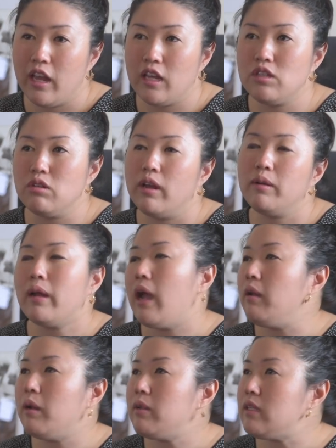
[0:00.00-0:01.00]
And so
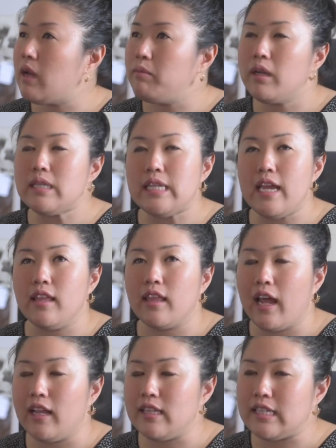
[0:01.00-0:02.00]
I'm not saying
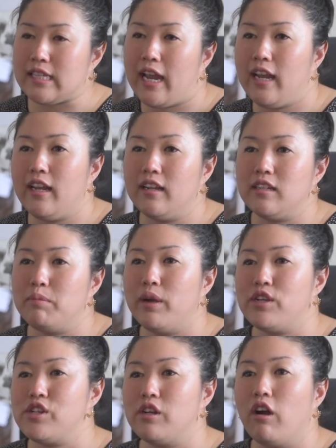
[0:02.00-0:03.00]
that anxiety and
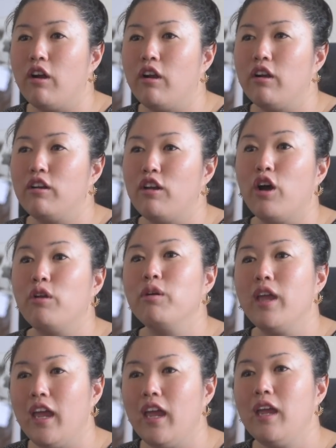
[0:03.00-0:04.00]
depression are not
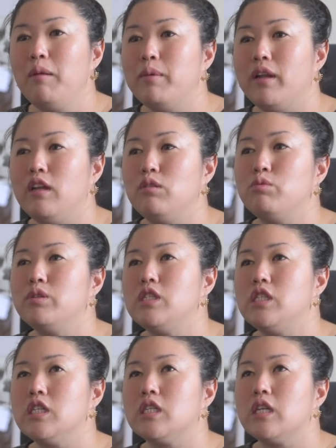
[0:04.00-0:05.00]
okay, but it was
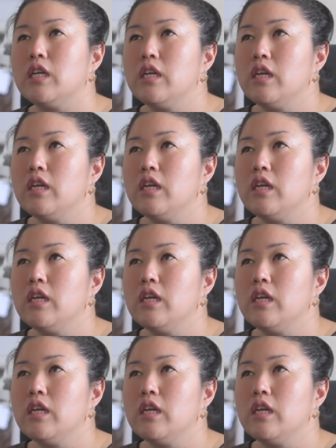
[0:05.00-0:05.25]
just,